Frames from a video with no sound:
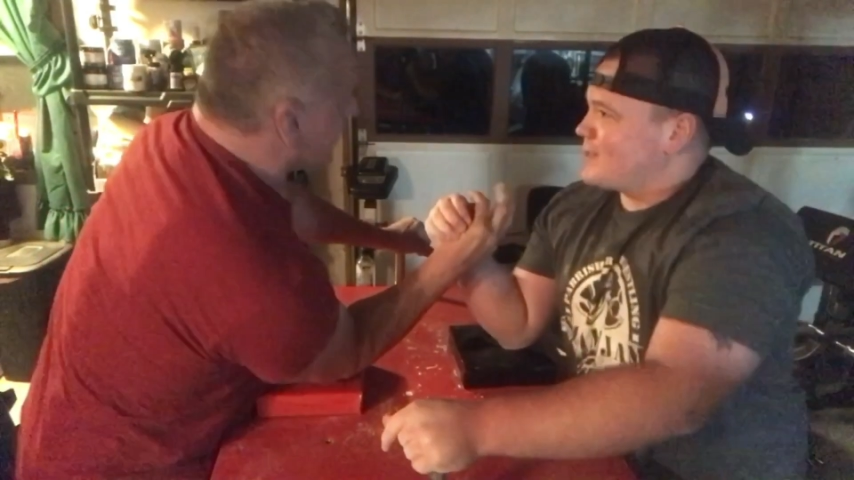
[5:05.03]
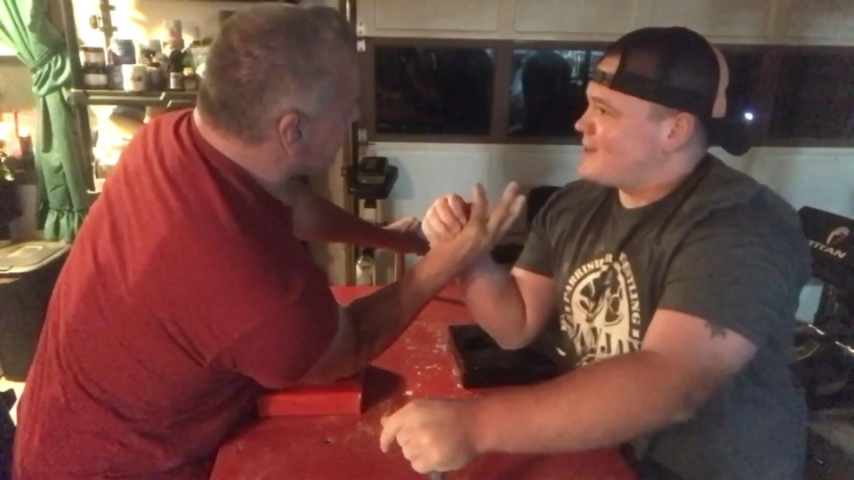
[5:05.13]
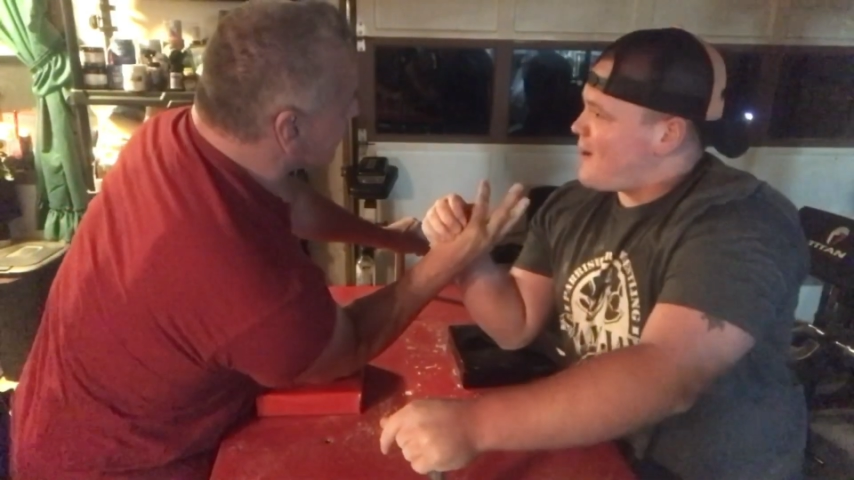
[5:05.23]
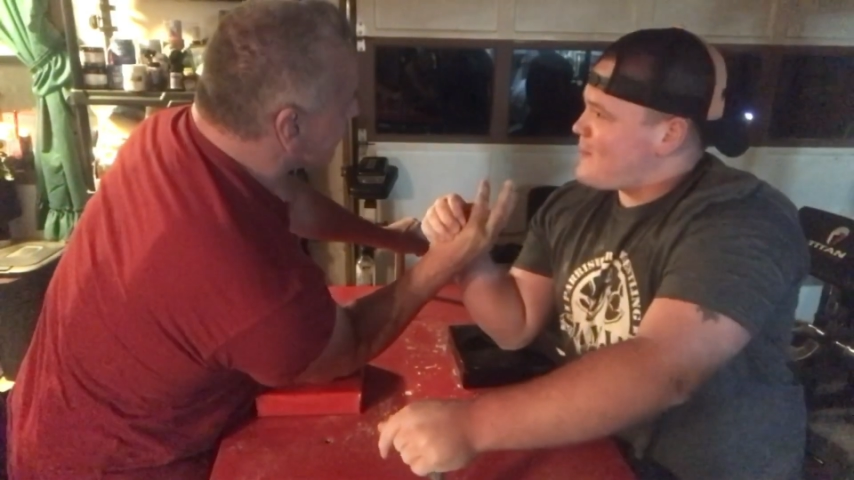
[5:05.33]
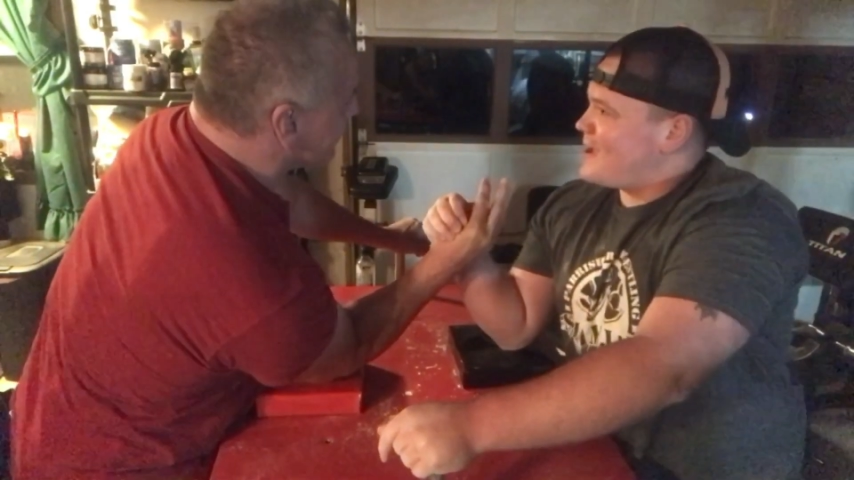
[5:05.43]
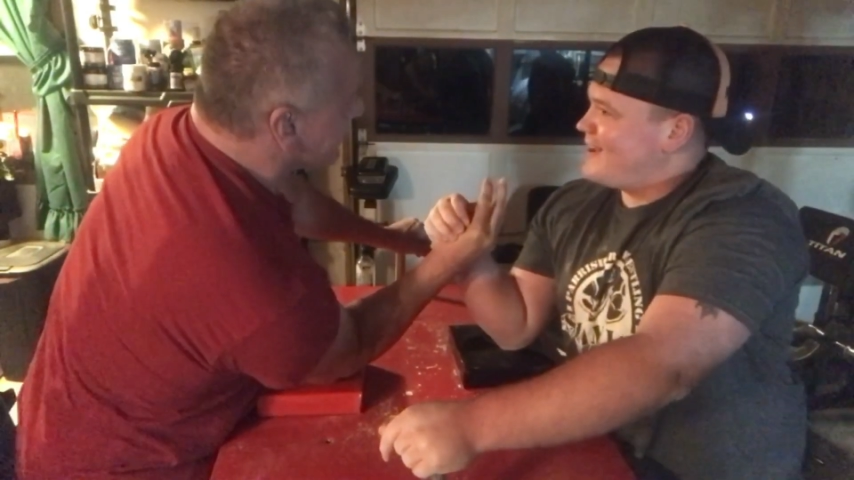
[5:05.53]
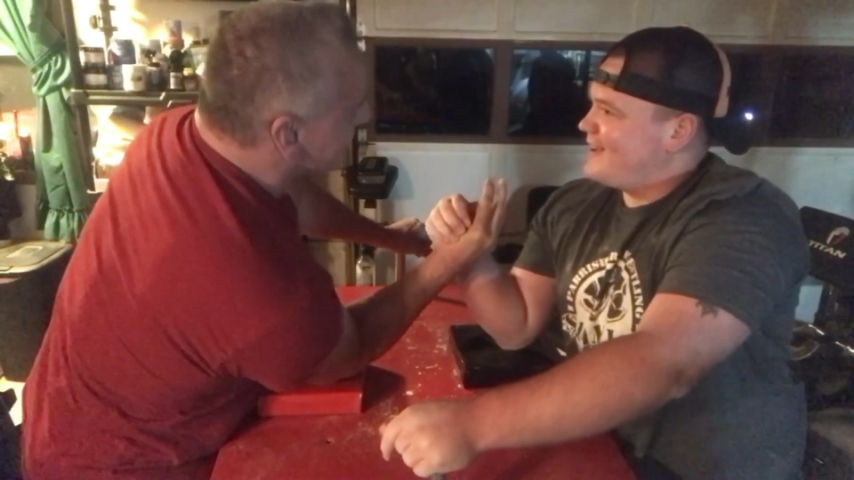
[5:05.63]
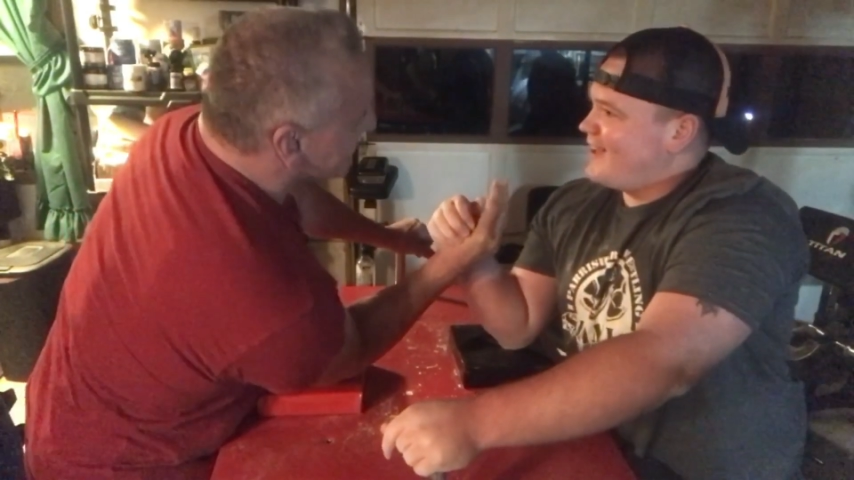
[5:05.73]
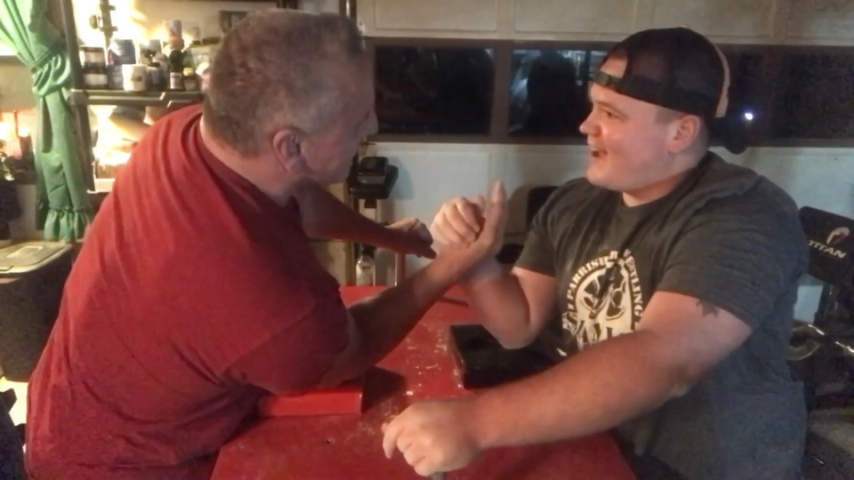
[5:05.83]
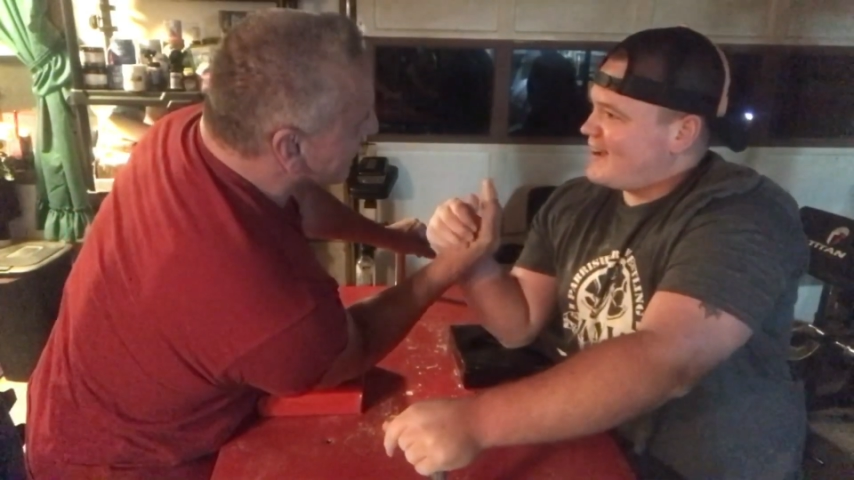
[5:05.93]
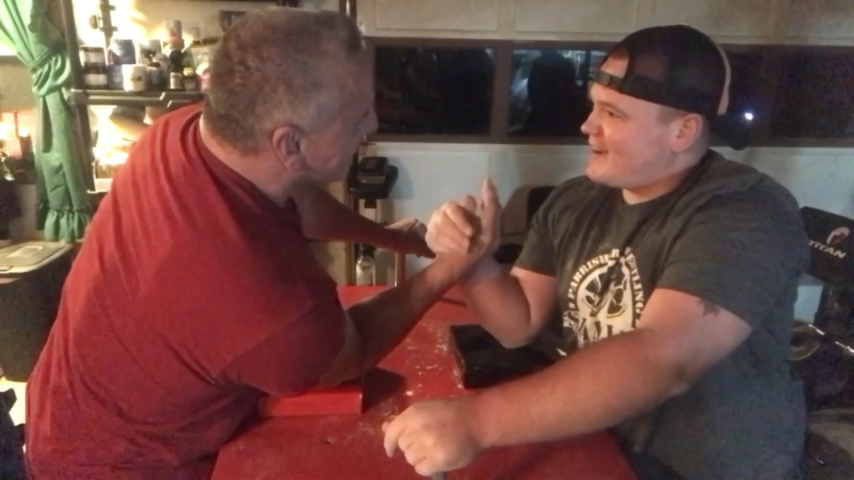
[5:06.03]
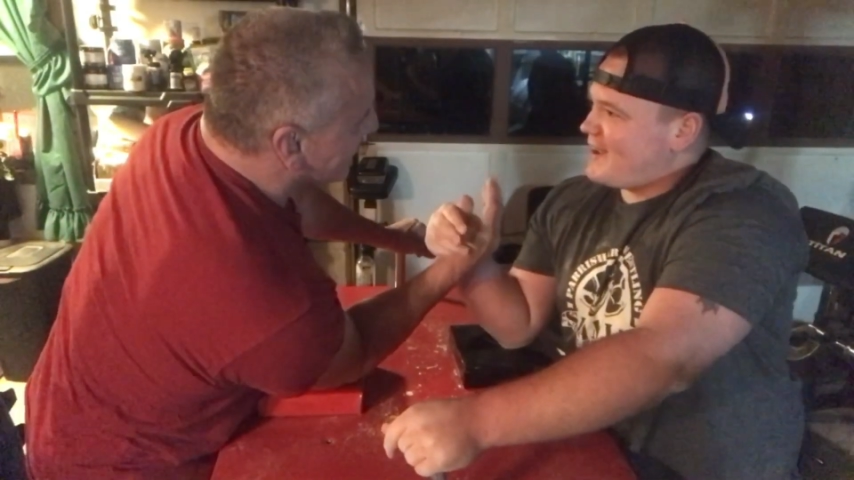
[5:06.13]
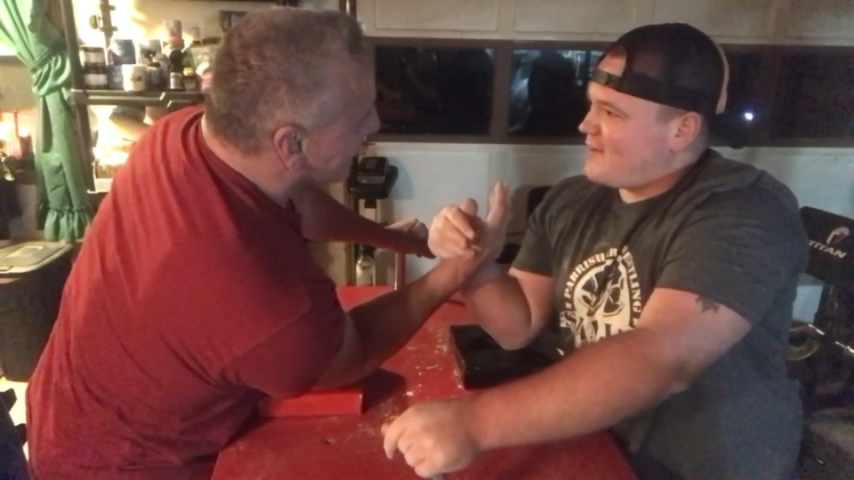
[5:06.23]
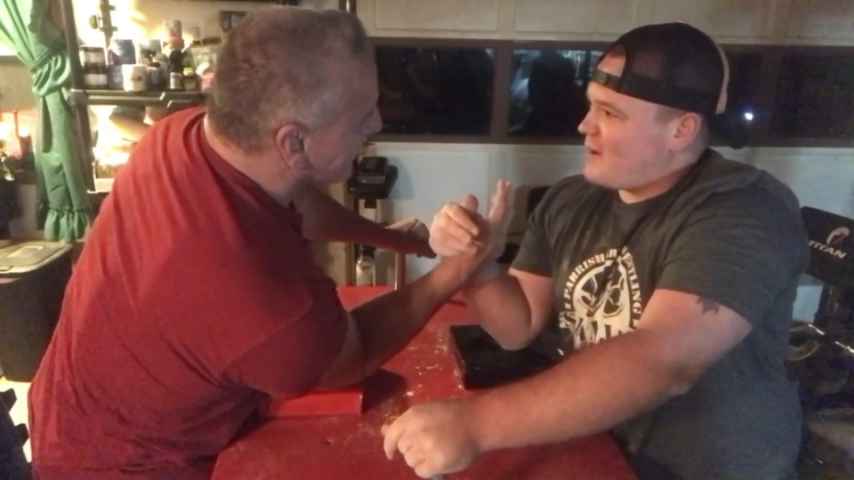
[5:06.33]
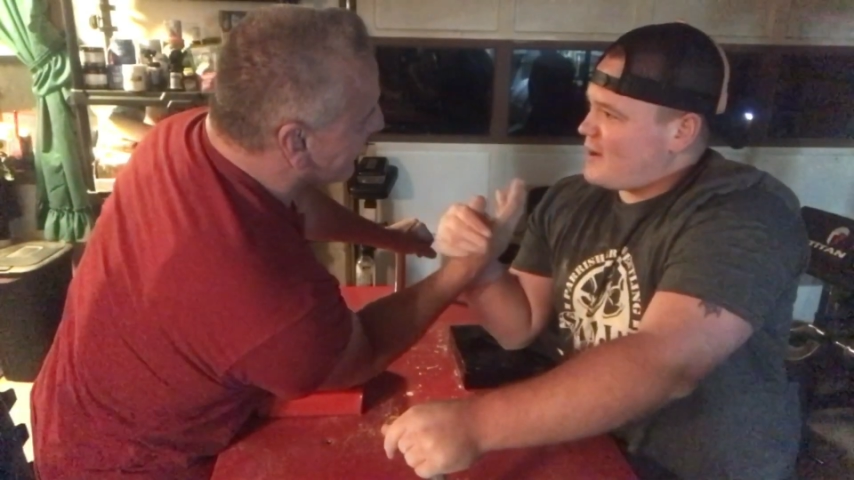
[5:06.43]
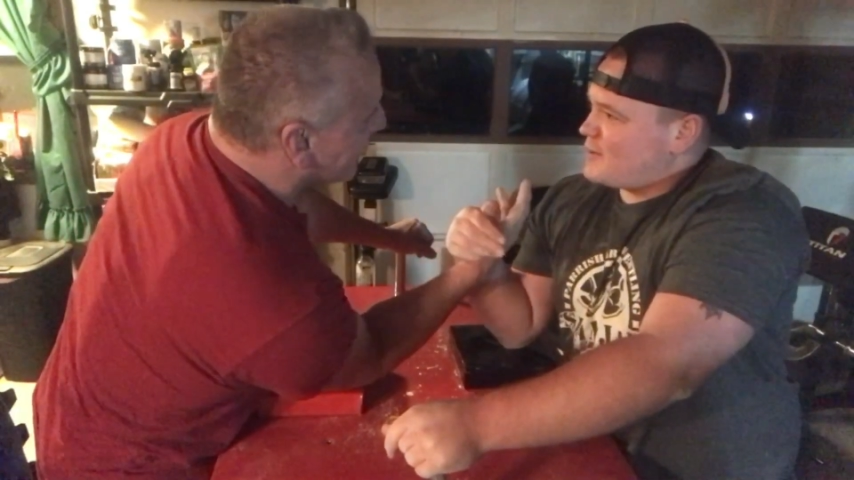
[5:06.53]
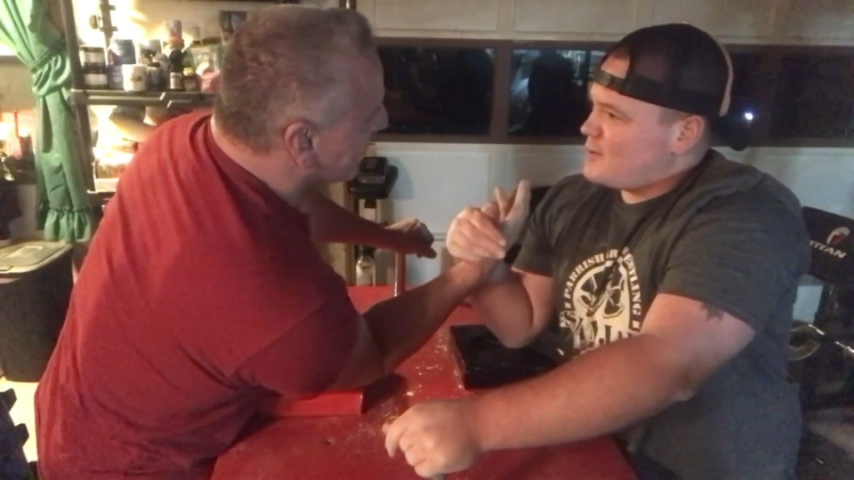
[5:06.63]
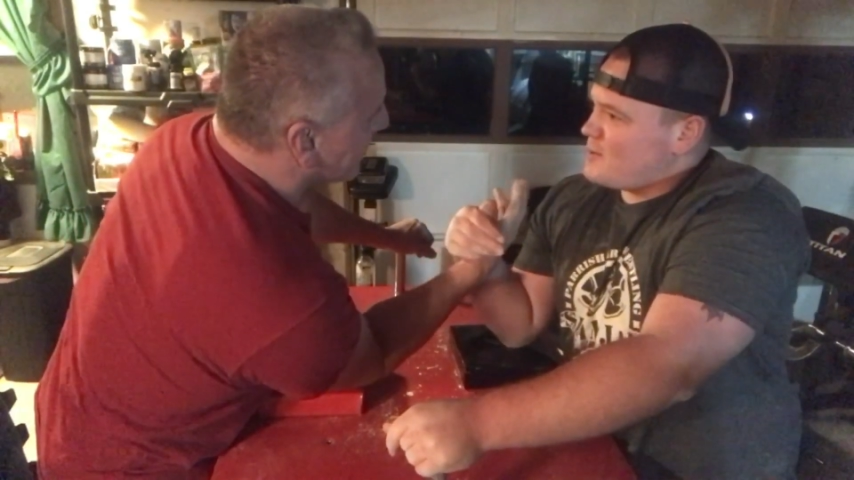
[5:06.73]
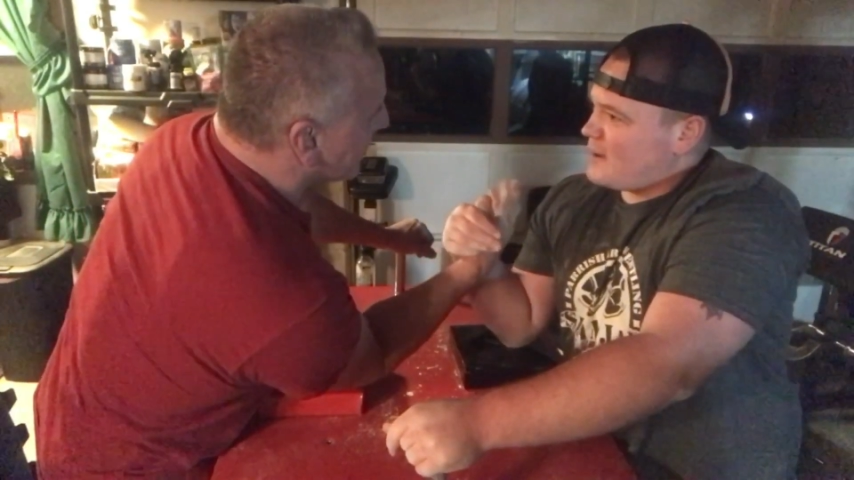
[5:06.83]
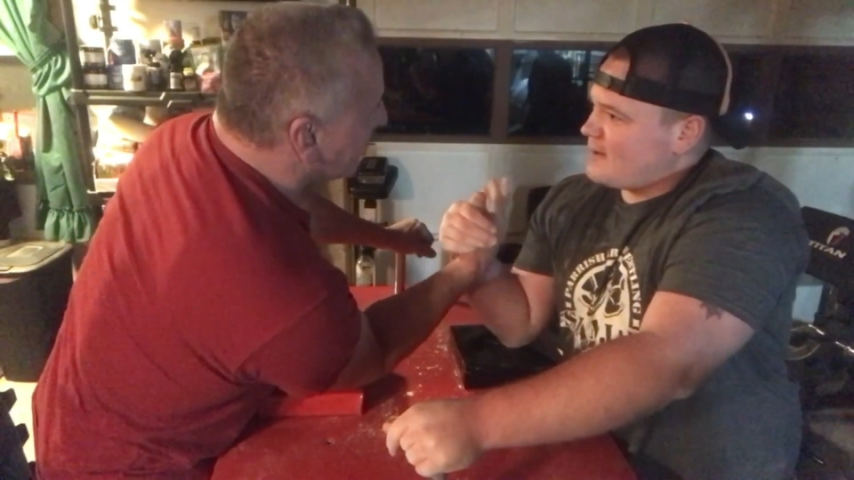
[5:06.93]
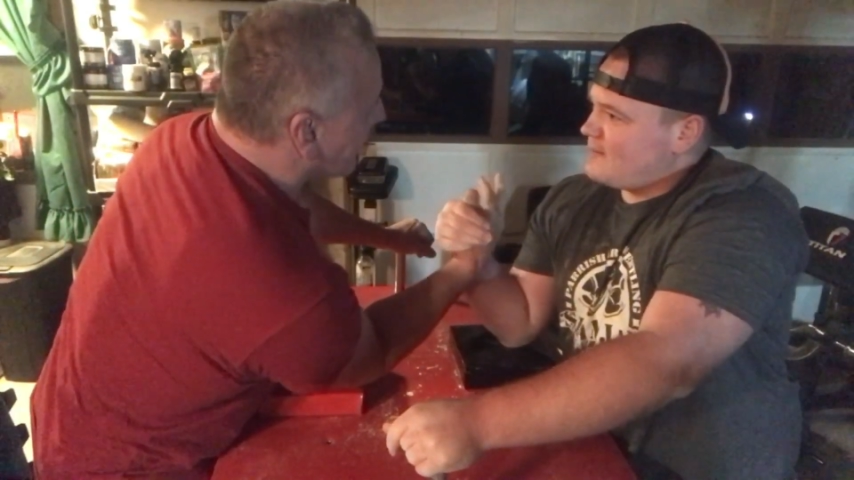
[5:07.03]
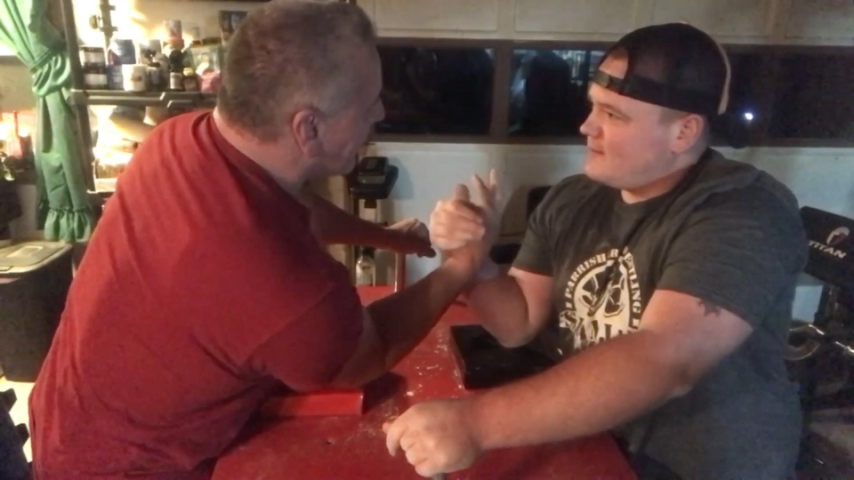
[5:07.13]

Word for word: up taught me how, how to do it, man.